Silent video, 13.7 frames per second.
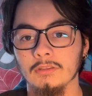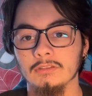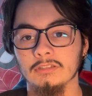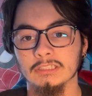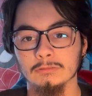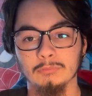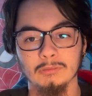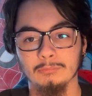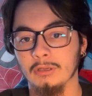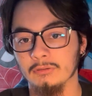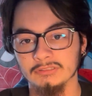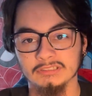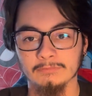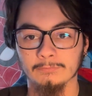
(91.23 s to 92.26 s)
this will be
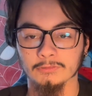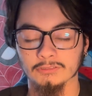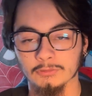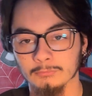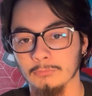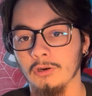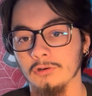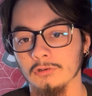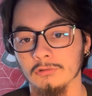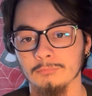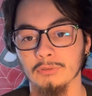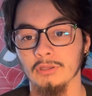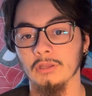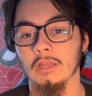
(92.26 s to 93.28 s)
posted for tomorrow,
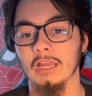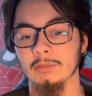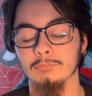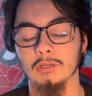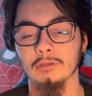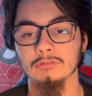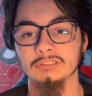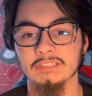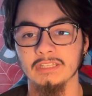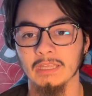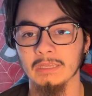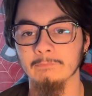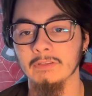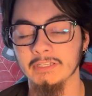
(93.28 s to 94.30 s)
but I posted
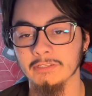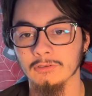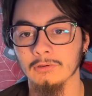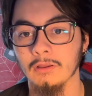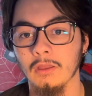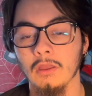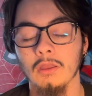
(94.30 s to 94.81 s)
a video